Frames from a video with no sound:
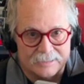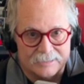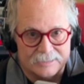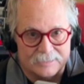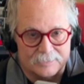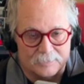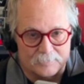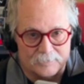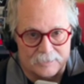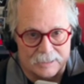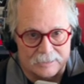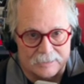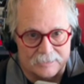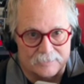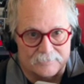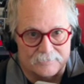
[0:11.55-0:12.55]
so really
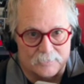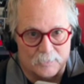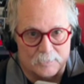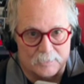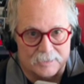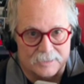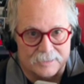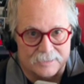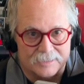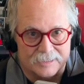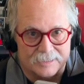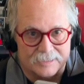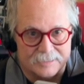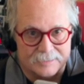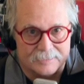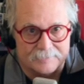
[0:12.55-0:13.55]
looking forward to this.